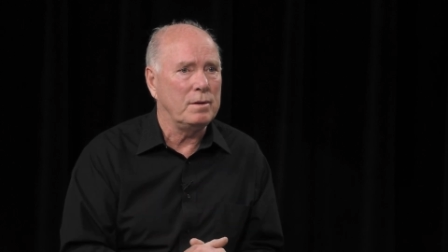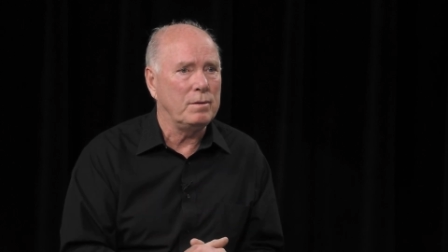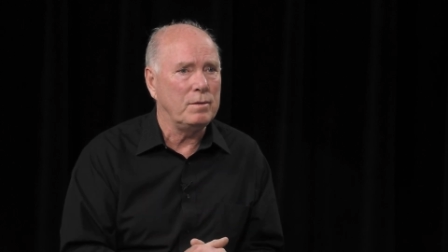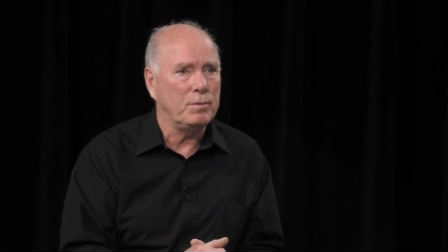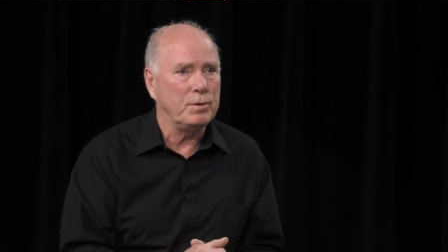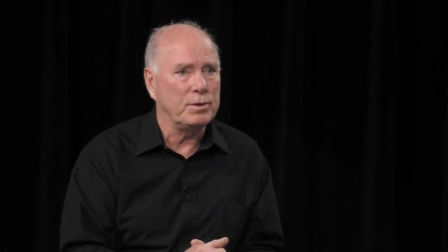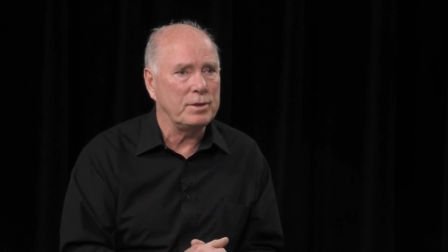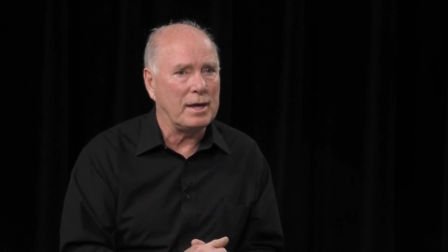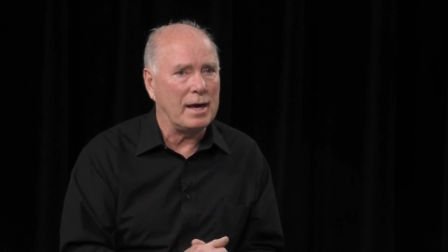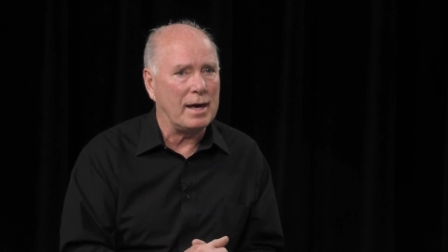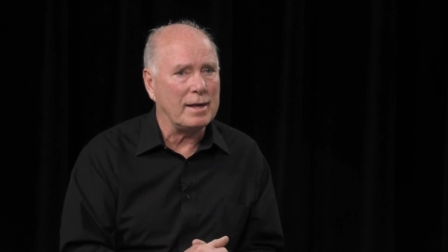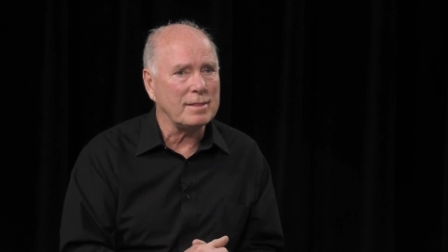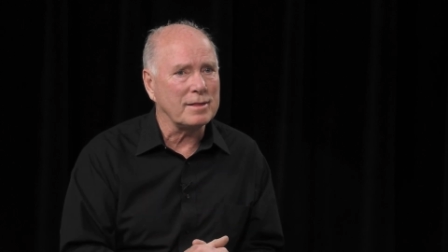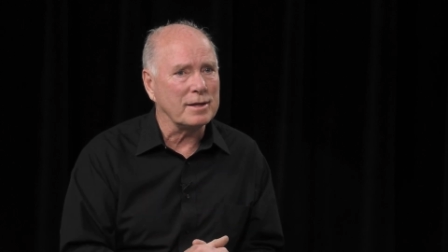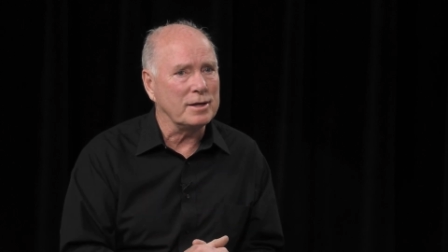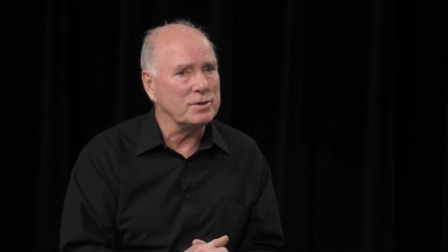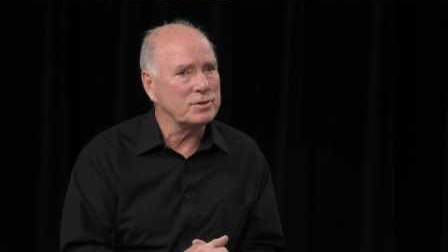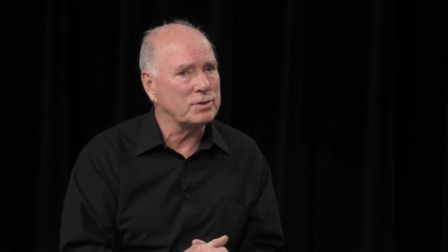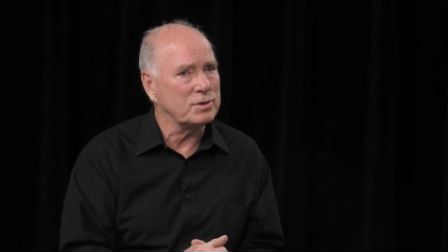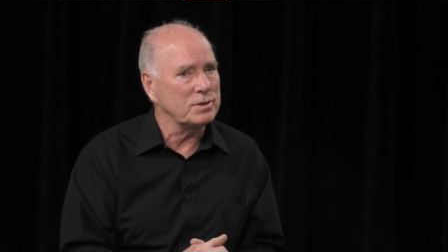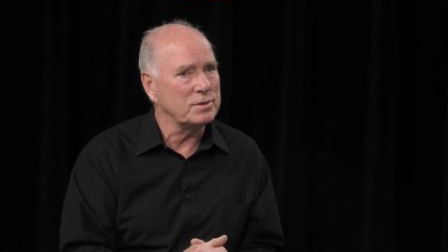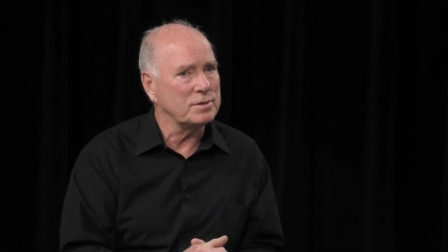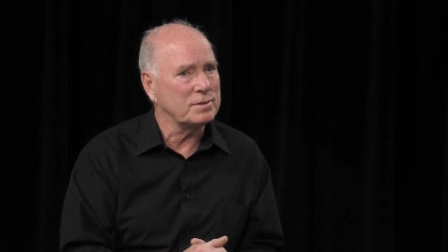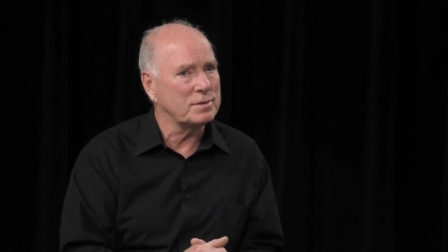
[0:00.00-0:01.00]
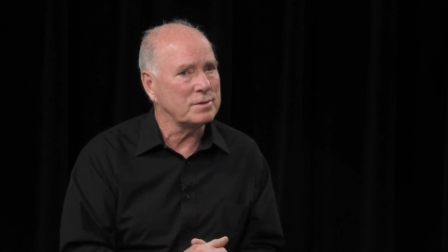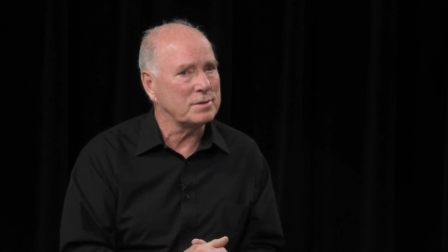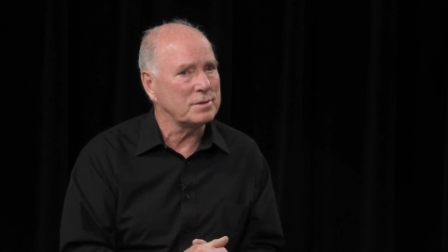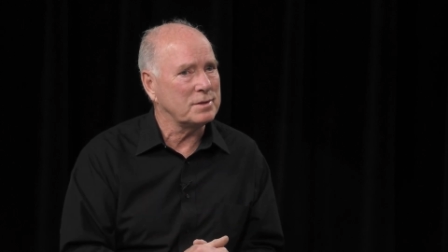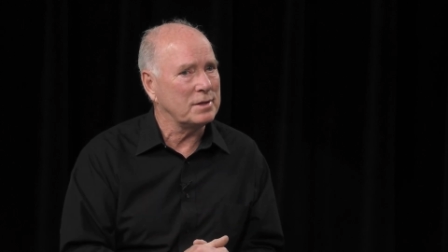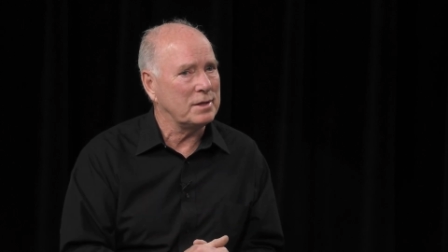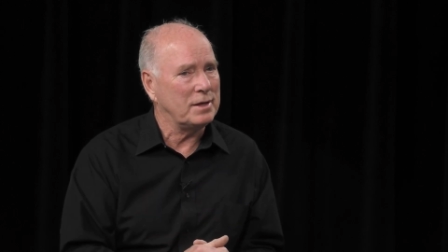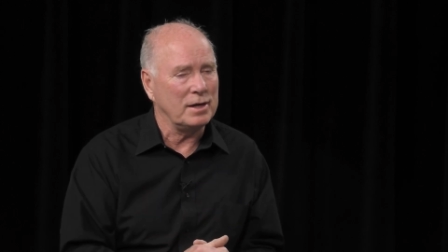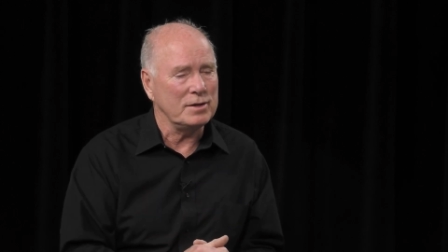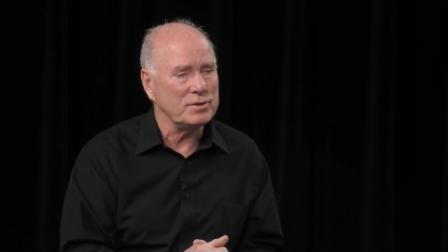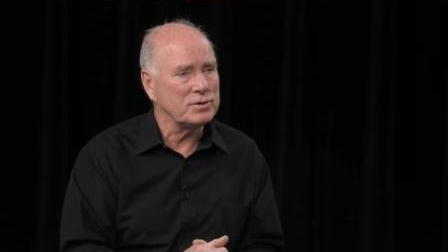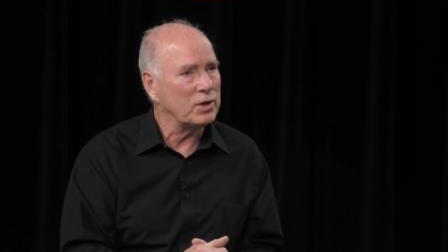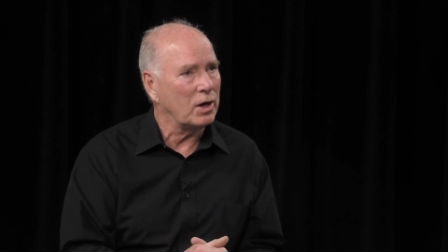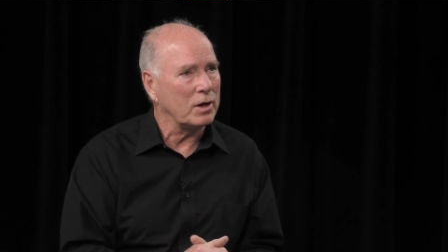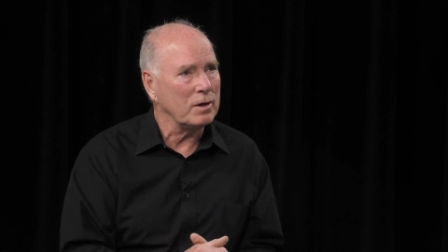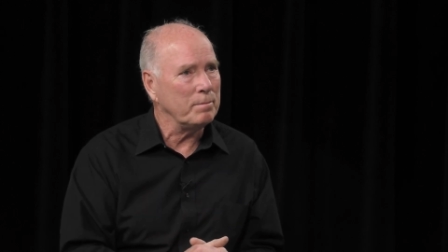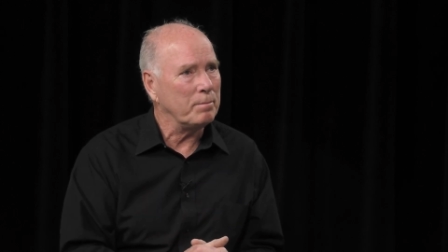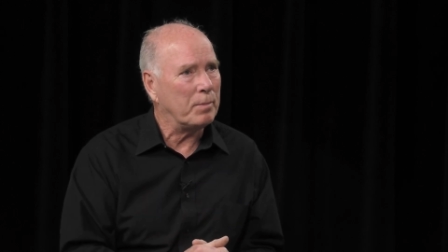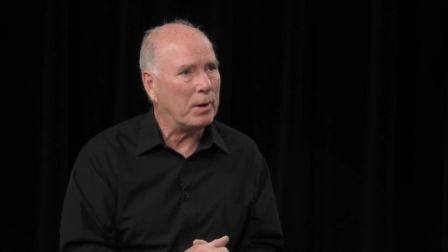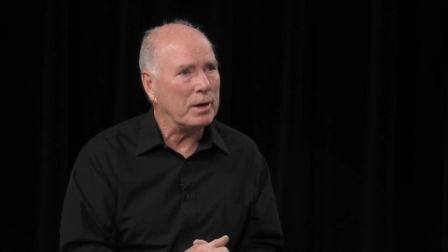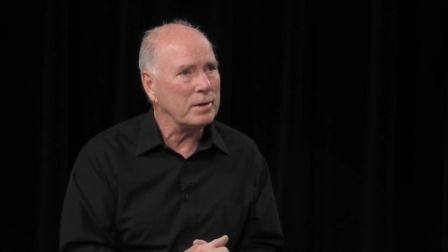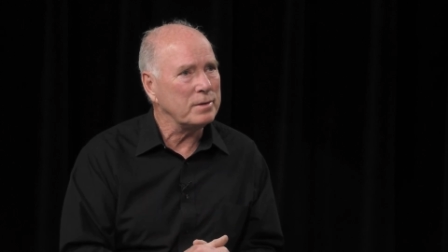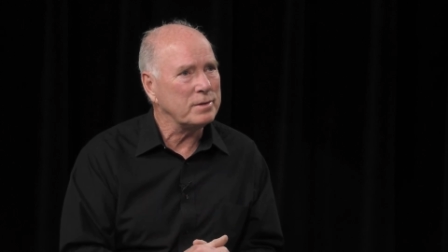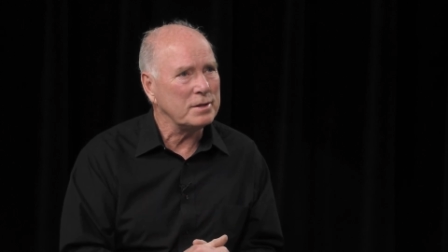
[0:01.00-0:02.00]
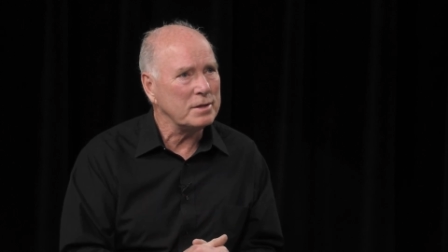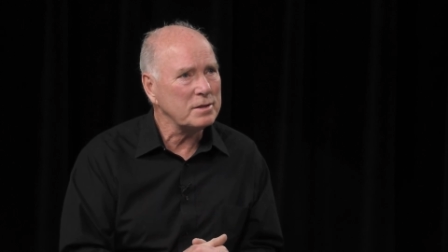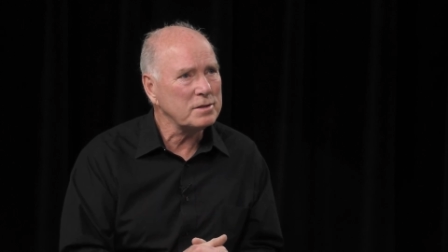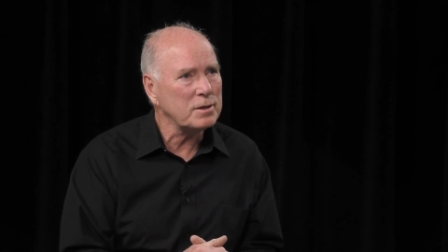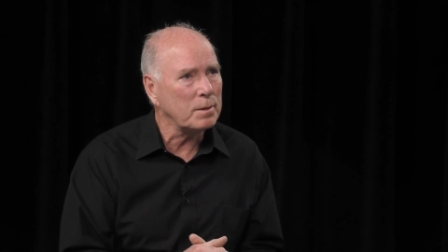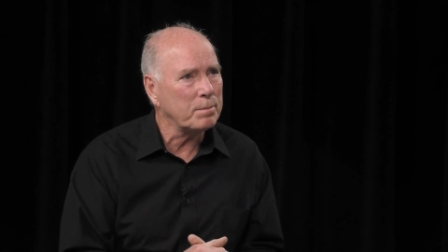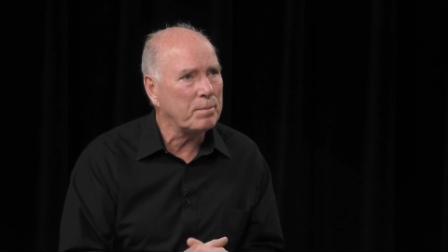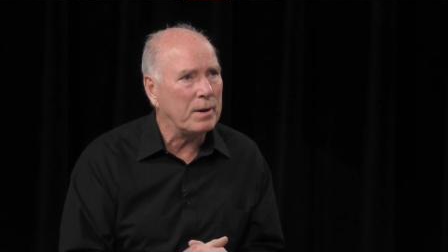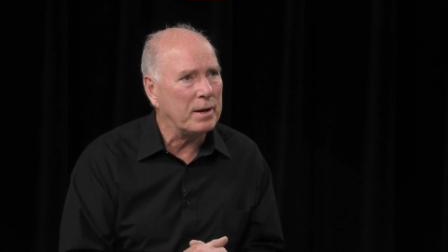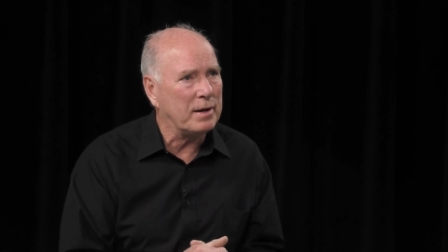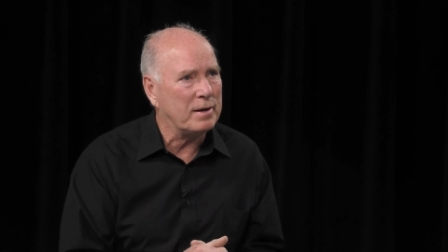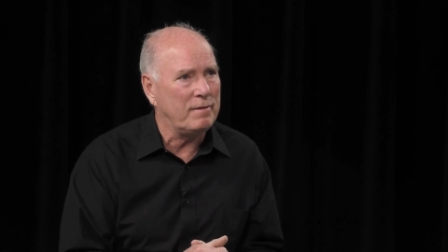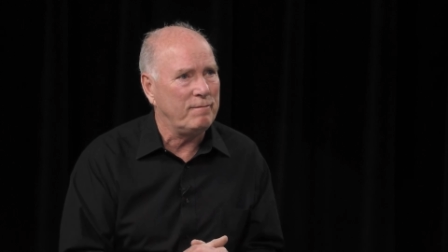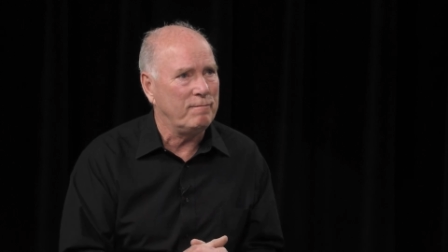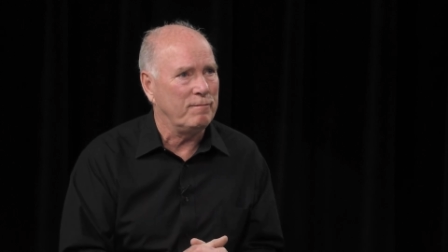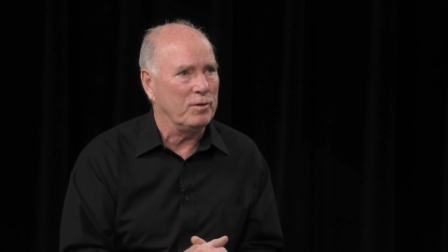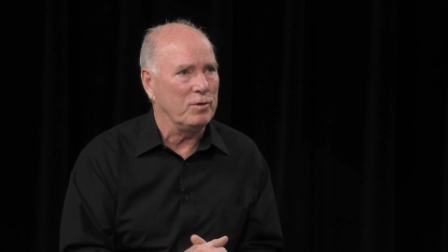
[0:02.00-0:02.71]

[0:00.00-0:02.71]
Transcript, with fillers: with athletes is kids aren't participating